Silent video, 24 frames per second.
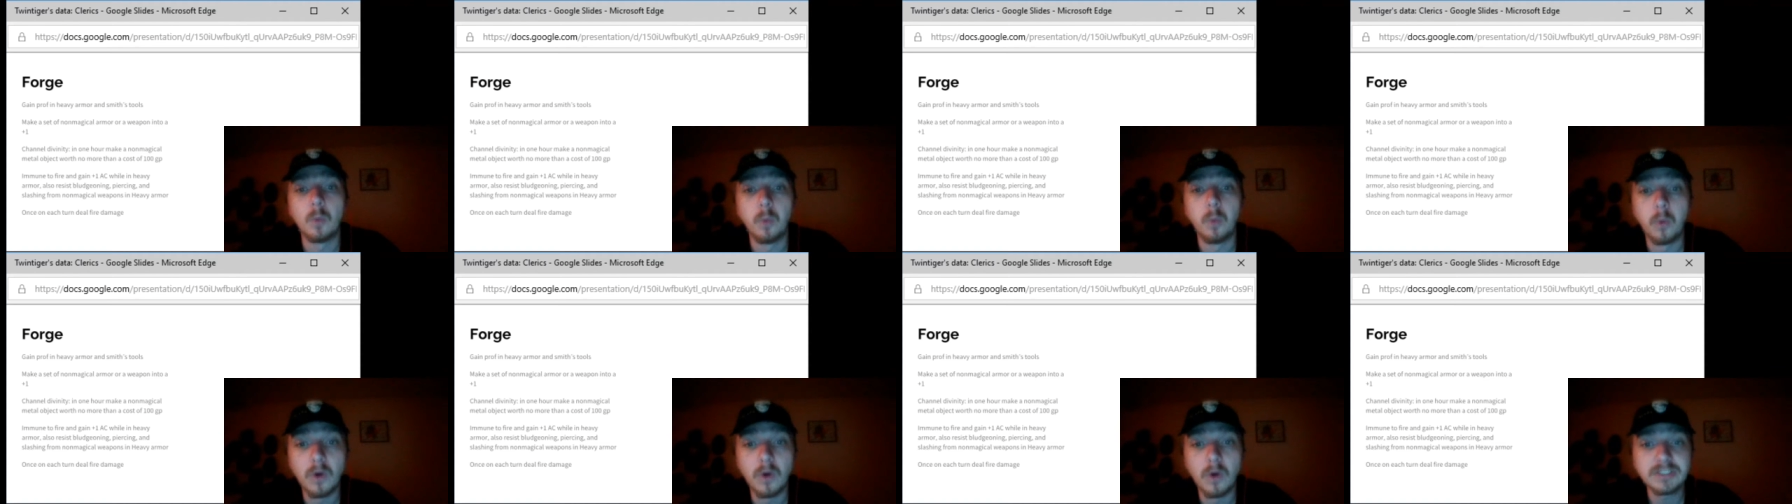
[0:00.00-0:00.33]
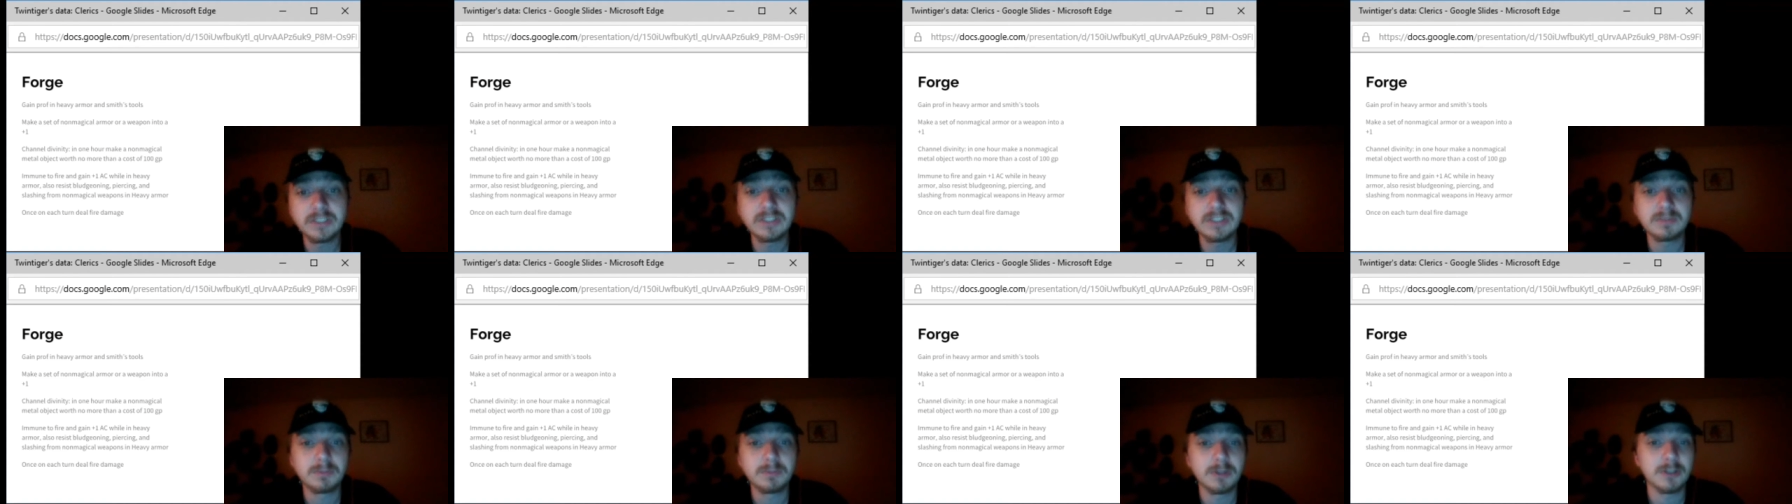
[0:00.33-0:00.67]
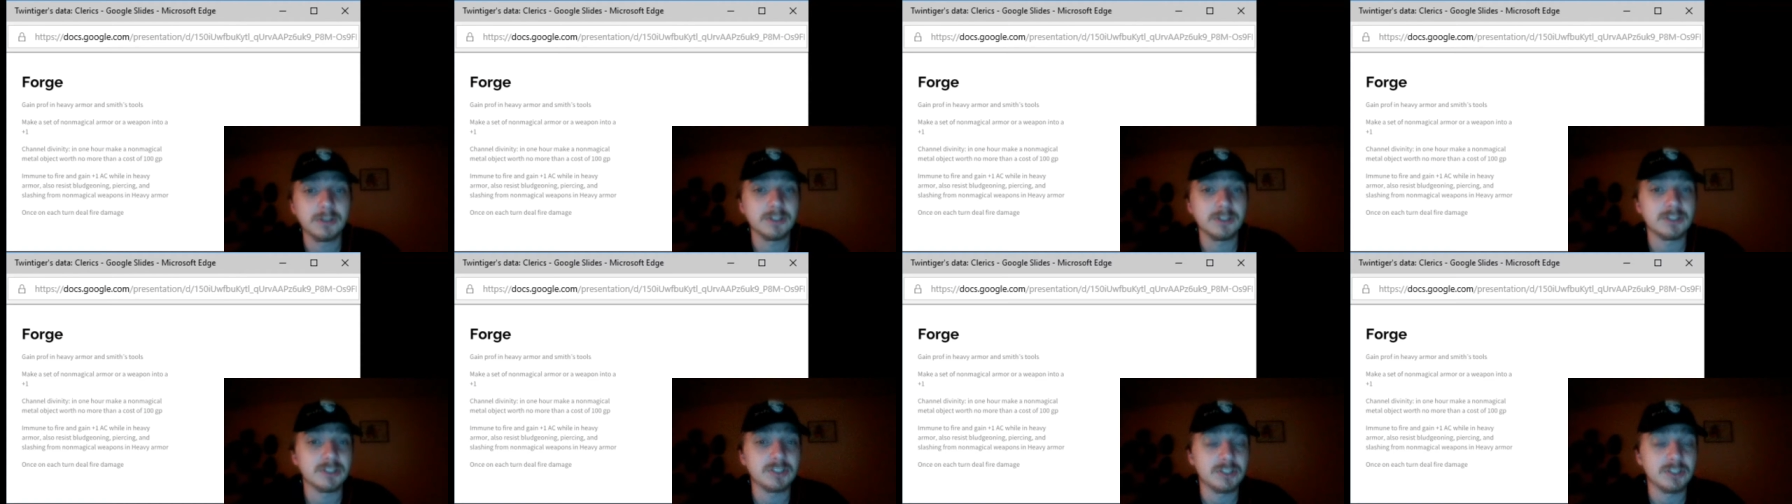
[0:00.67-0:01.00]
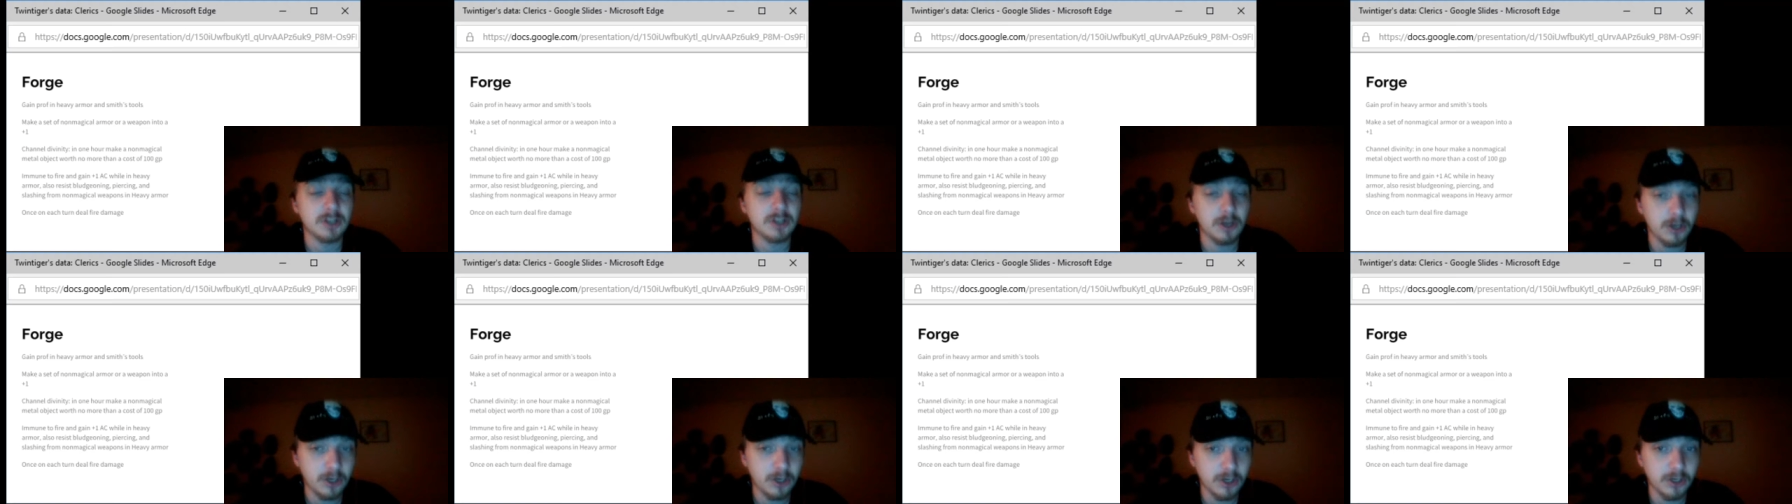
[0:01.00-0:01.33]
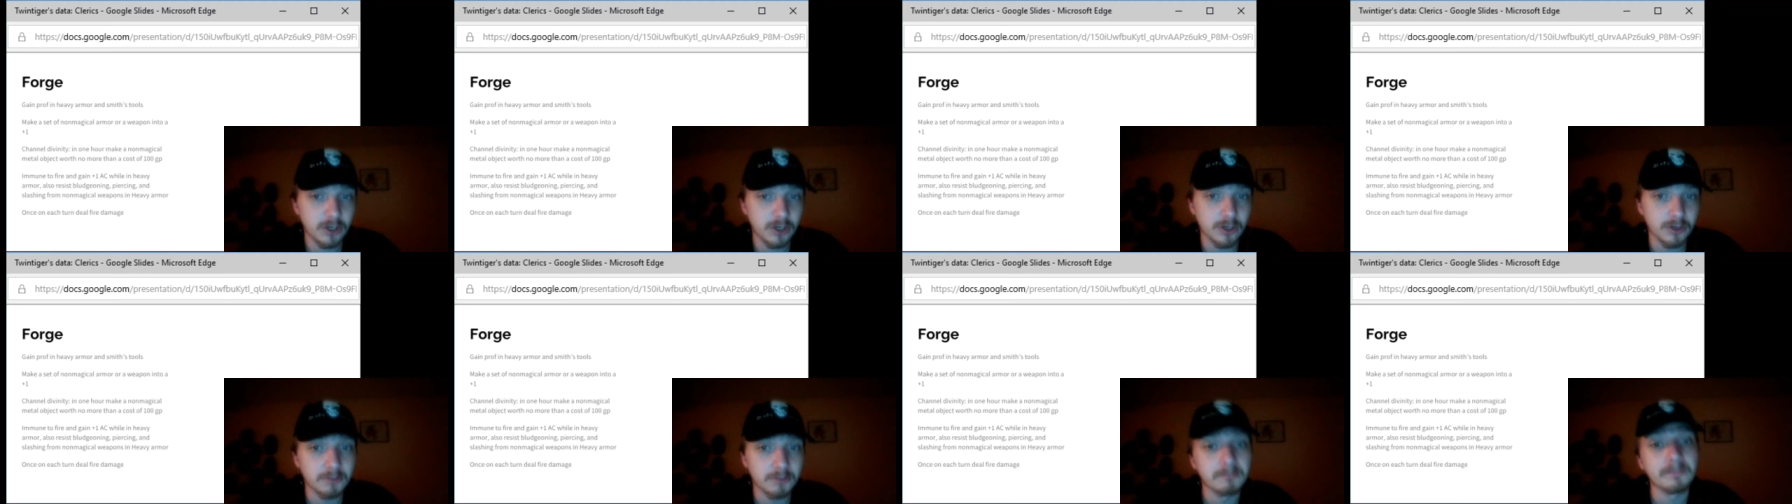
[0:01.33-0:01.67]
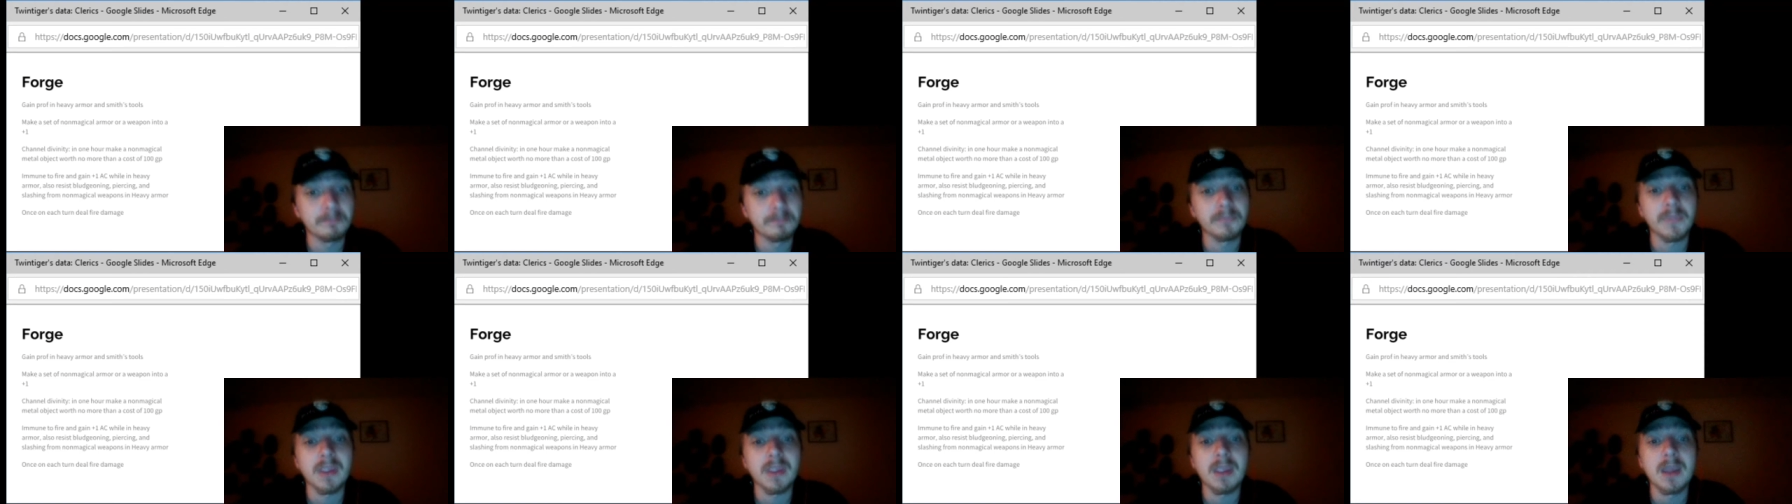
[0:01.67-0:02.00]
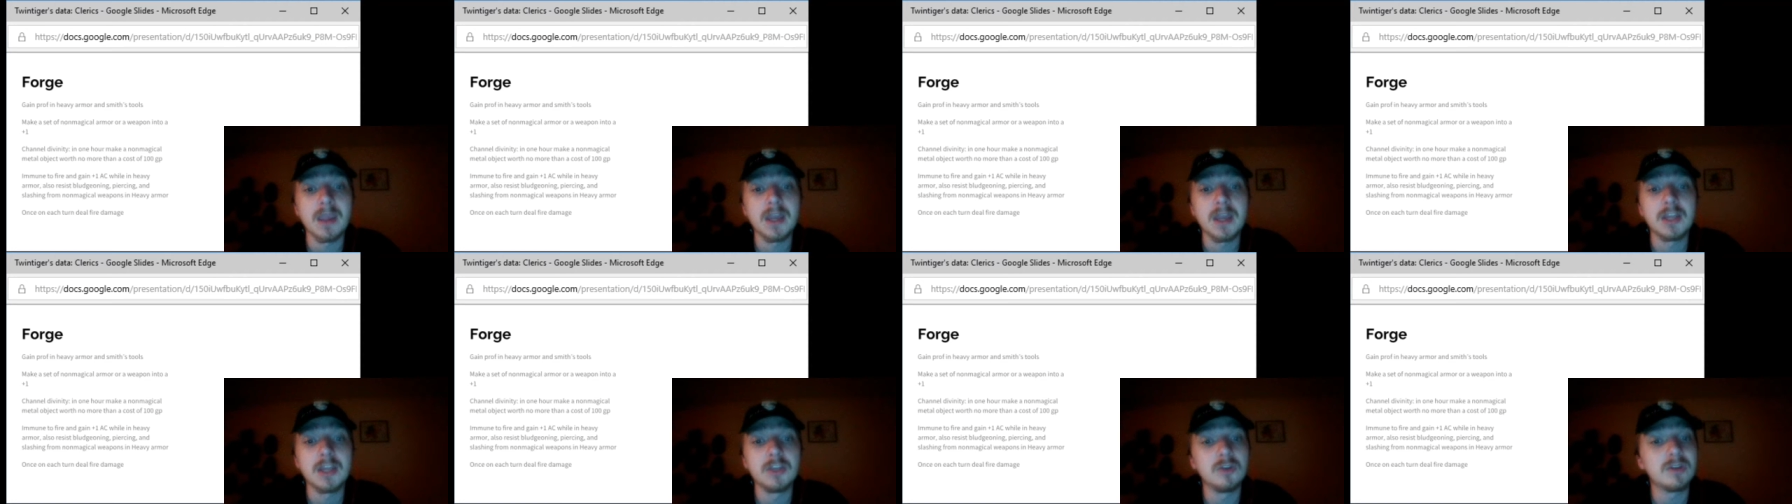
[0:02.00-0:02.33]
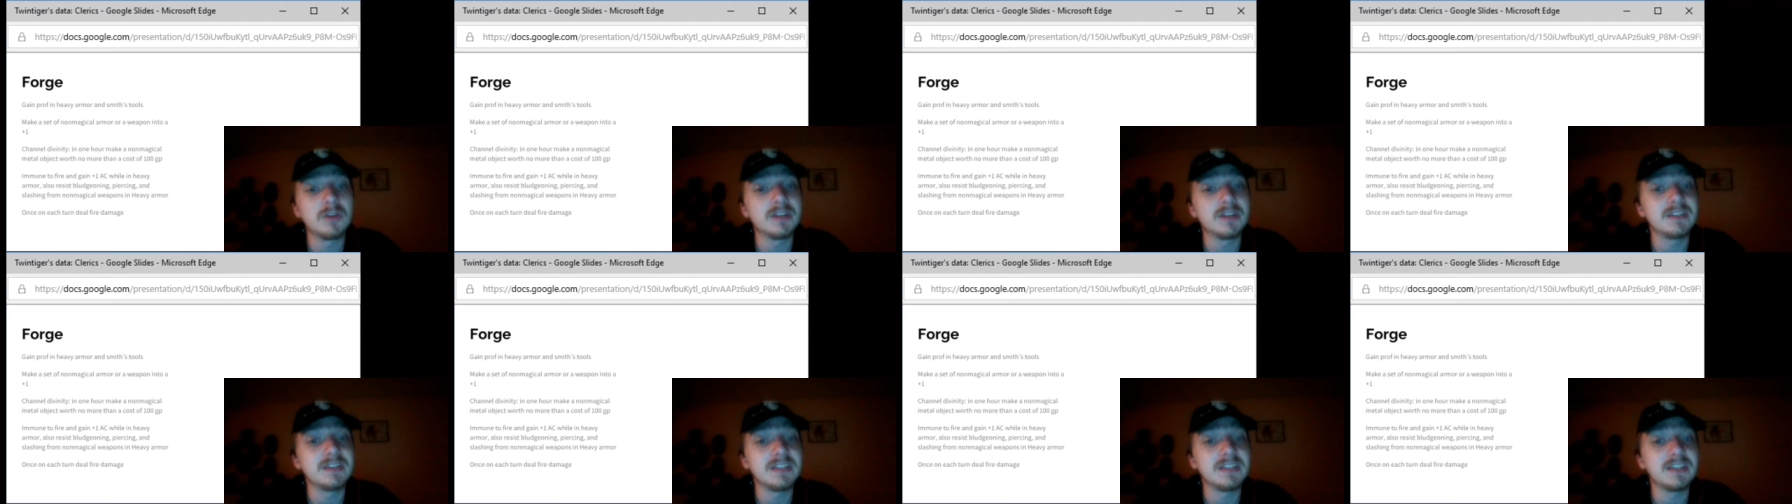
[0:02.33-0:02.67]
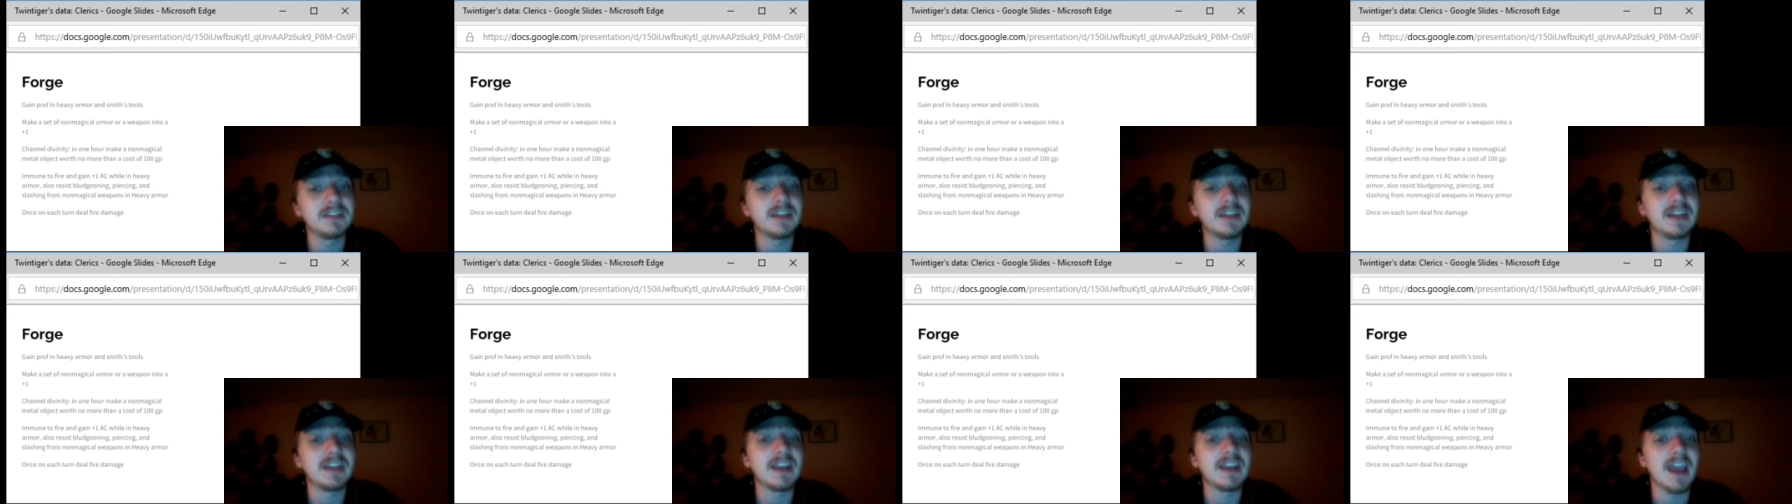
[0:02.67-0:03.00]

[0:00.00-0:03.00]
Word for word: once per turn, you can deal an